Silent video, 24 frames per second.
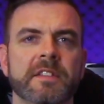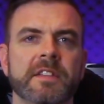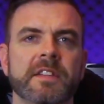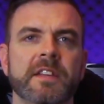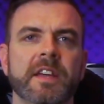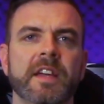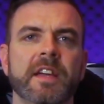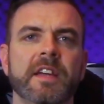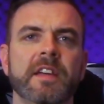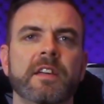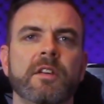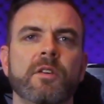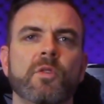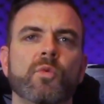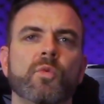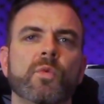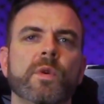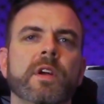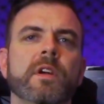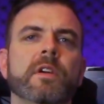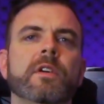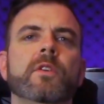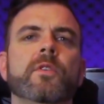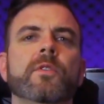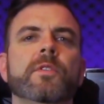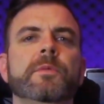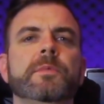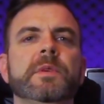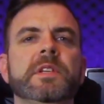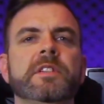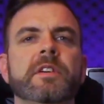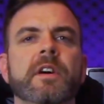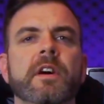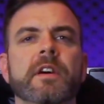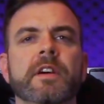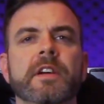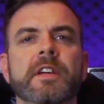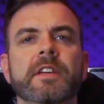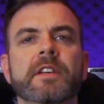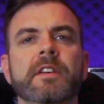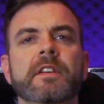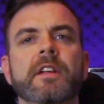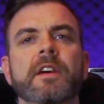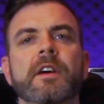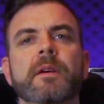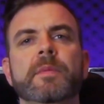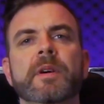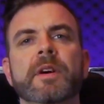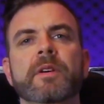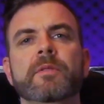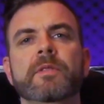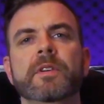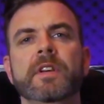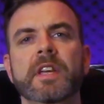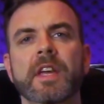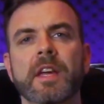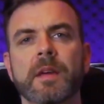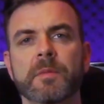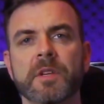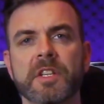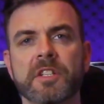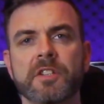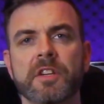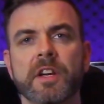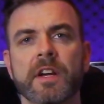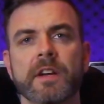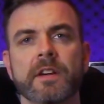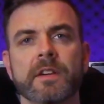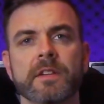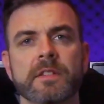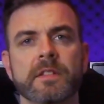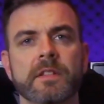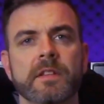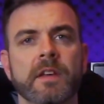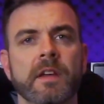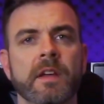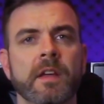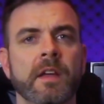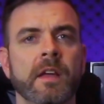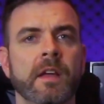Today, we are going to be talking about gaming chairs,